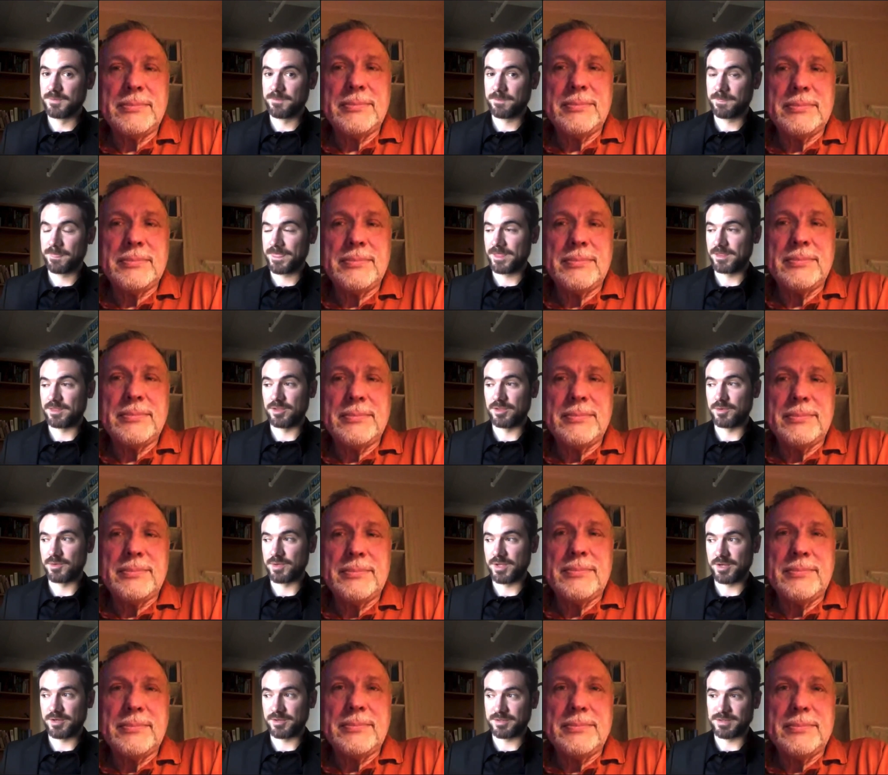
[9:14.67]
Speaker 1: no doubt,
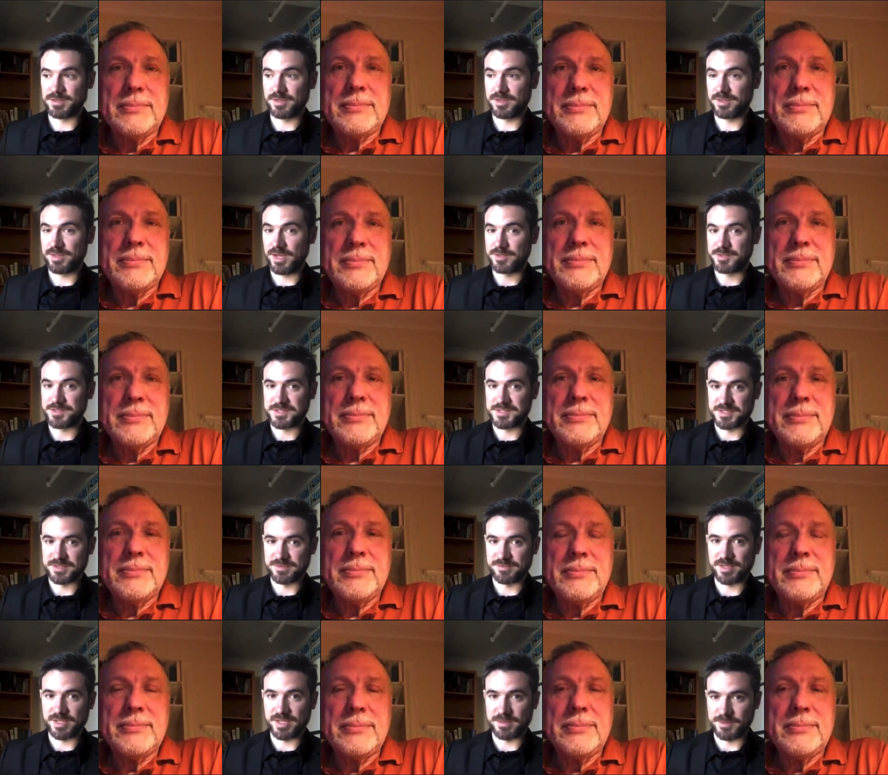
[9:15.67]
thousands of climate
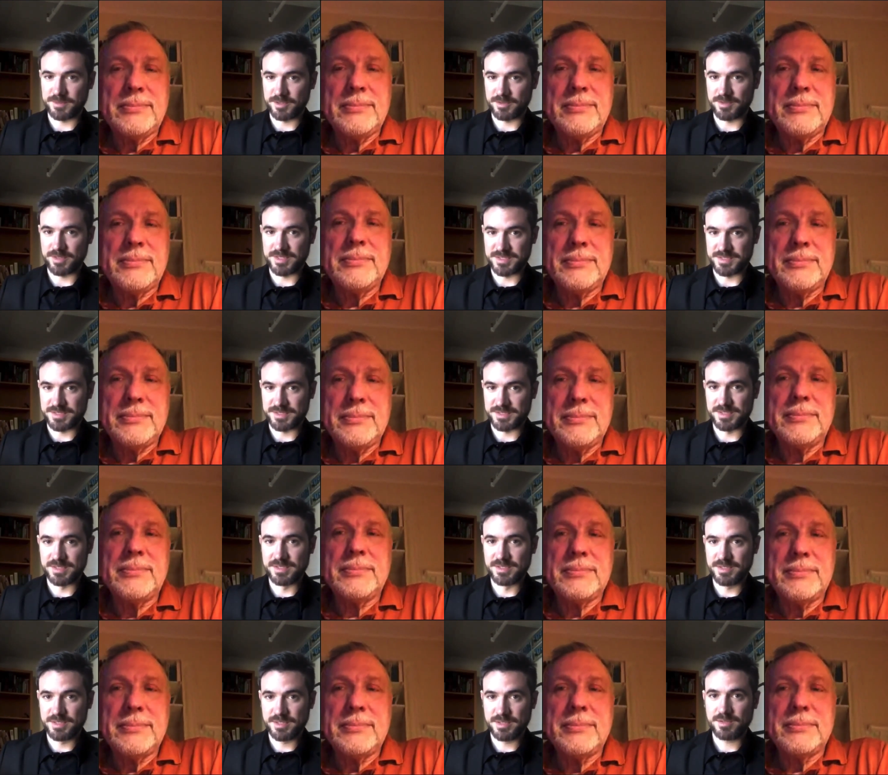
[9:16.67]
crises,
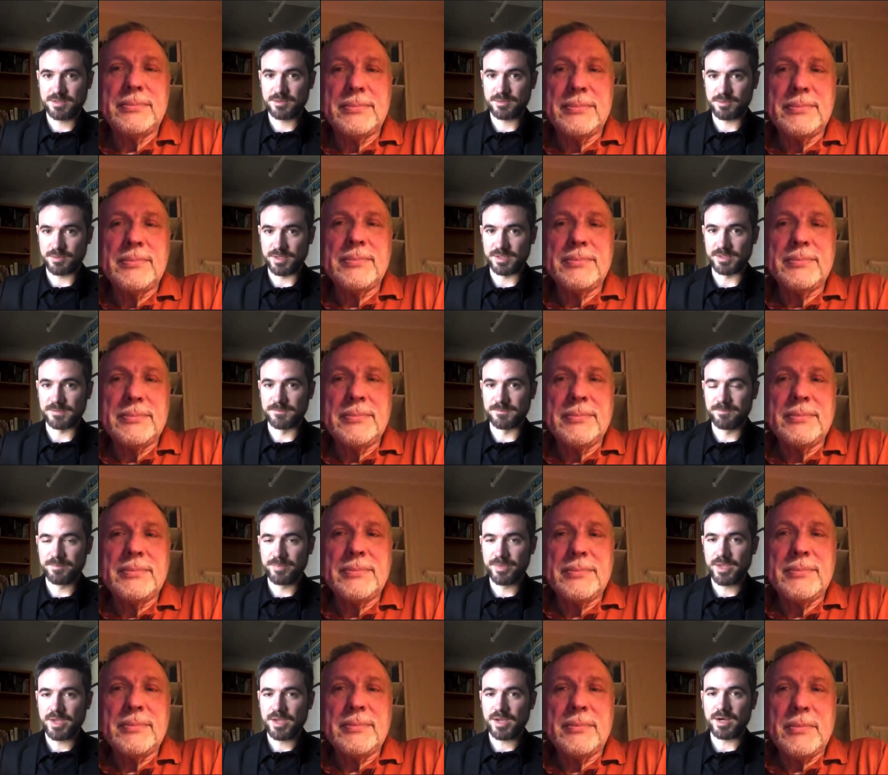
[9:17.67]
right?
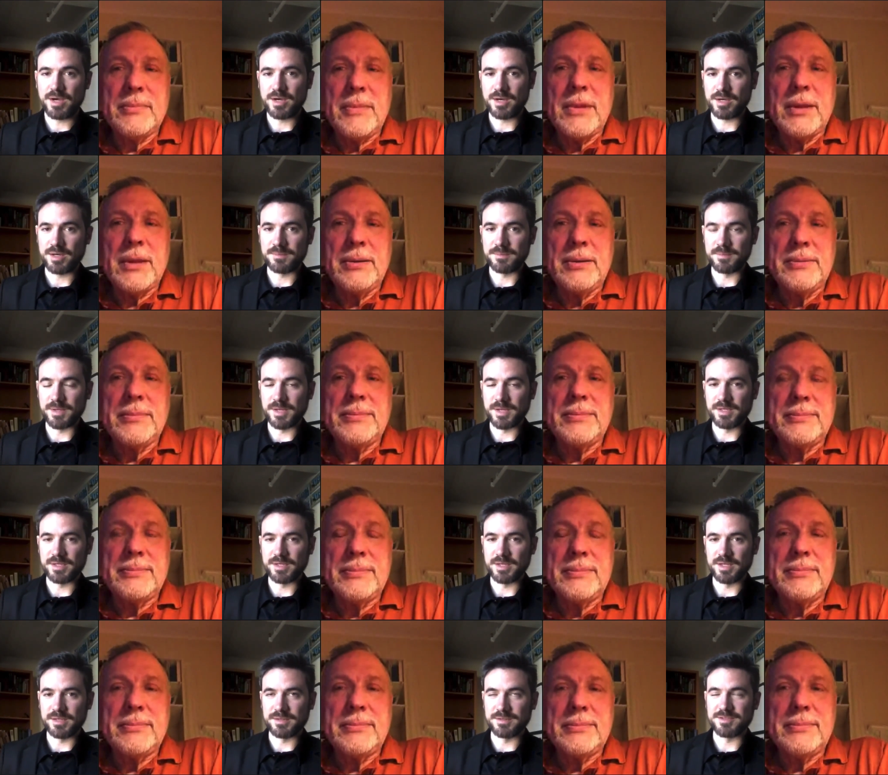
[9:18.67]
Um, and and
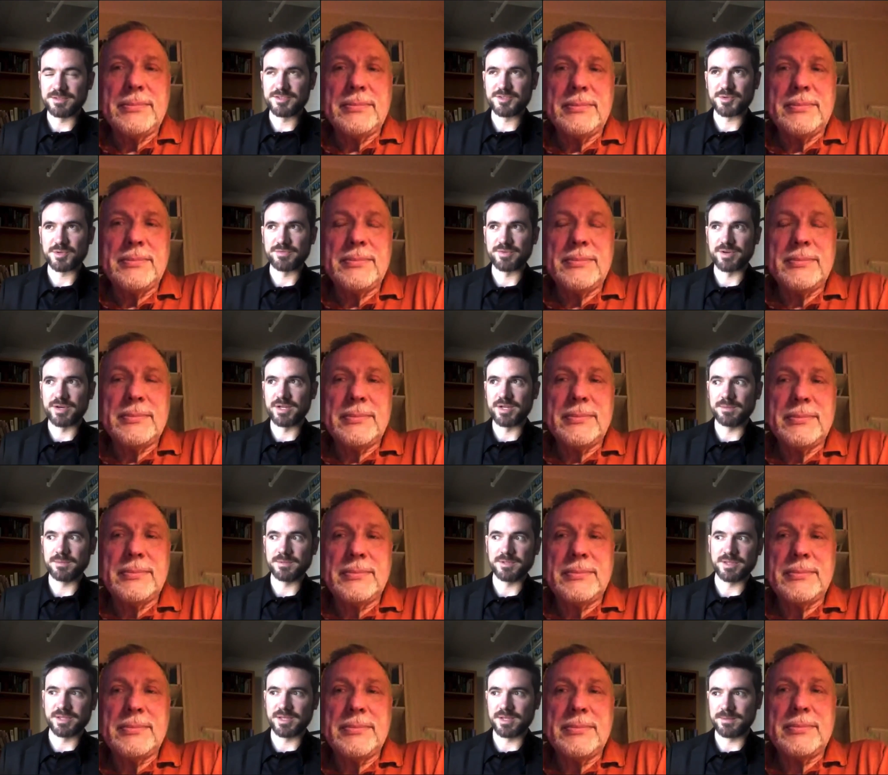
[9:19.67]
sort of unable to think about
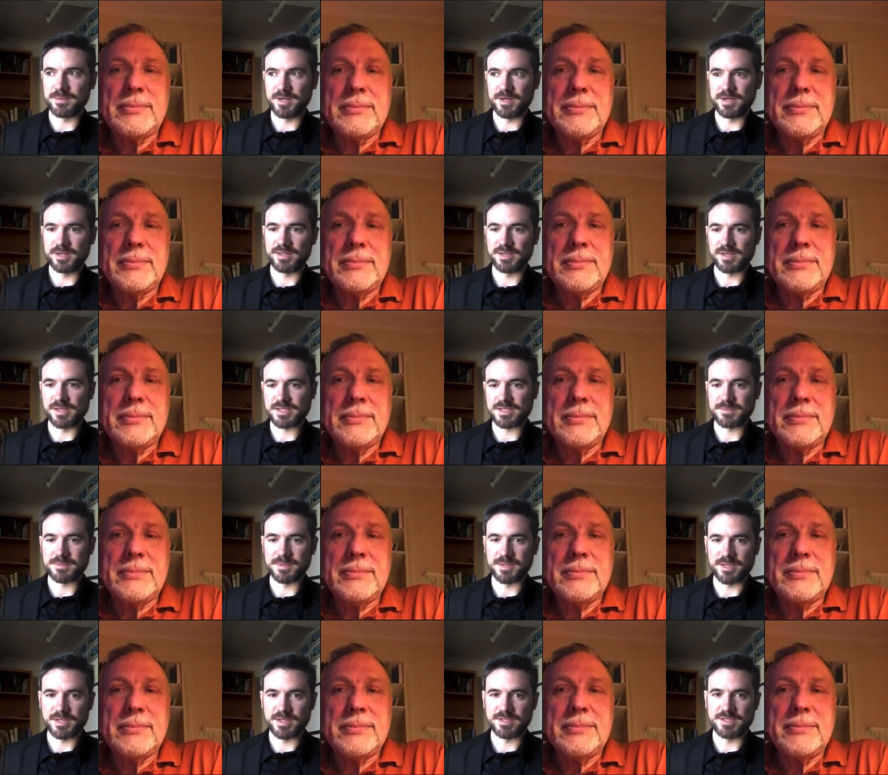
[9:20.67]
anything except in the
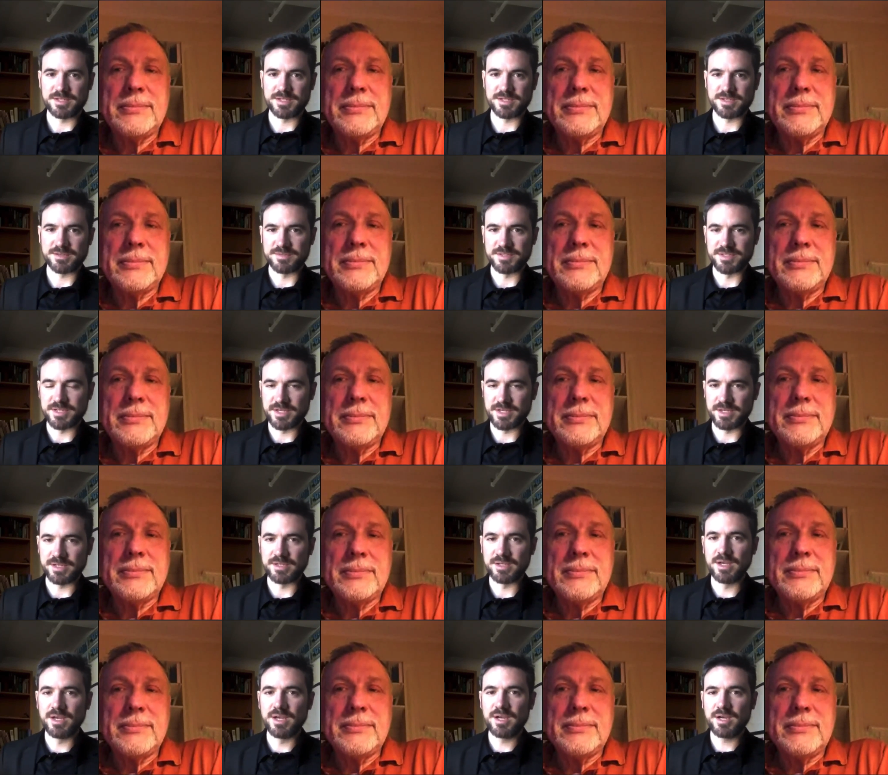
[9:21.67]
context of today.
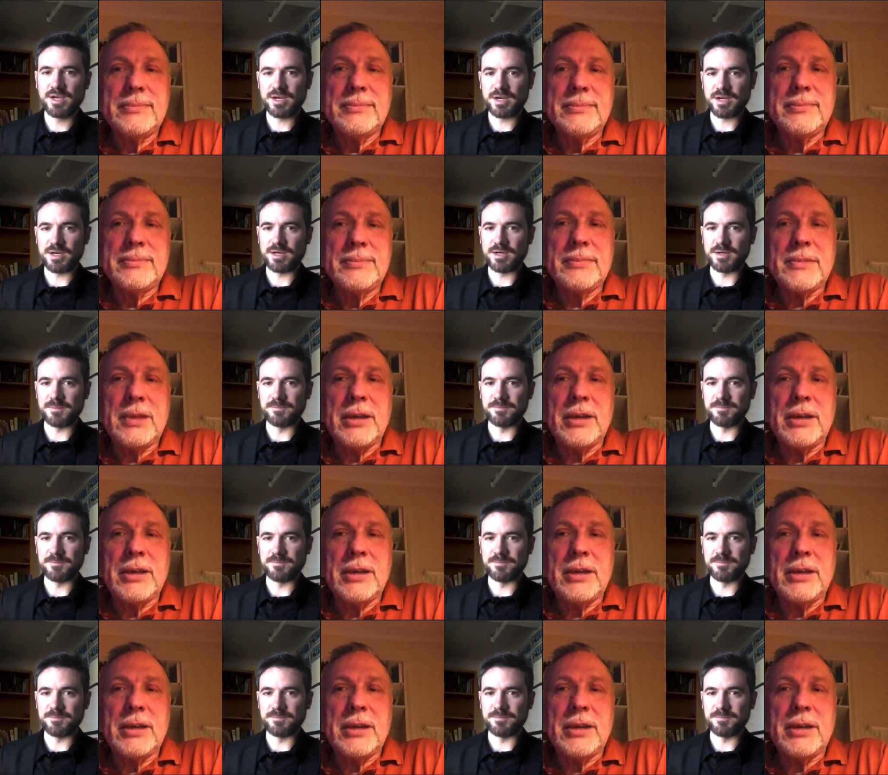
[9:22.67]
Um, yeah.